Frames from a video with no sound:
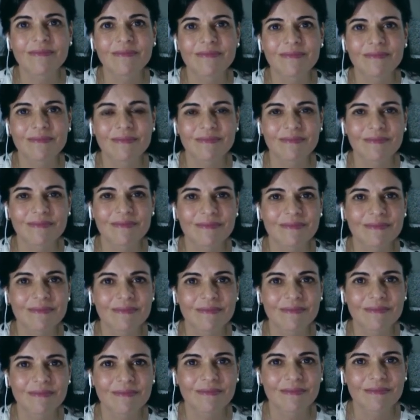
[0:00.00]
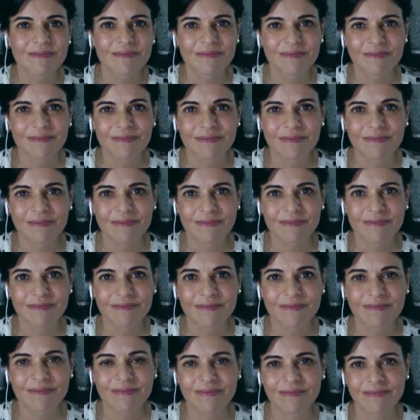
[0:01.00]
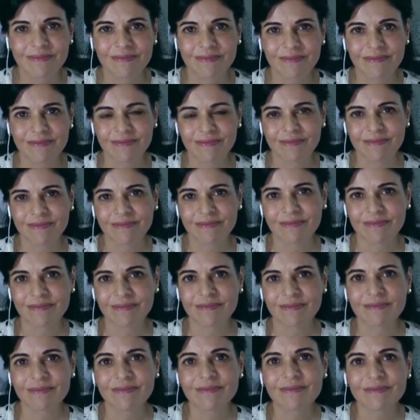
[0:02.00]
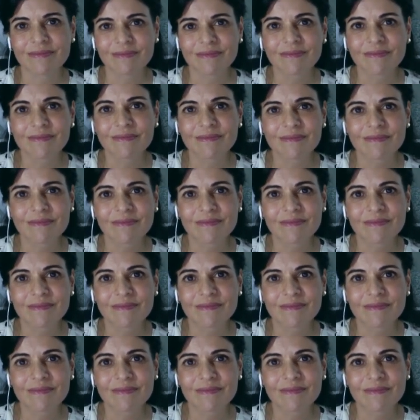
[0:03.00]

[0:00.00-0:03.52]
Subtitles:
No words are spoken by the person on screen.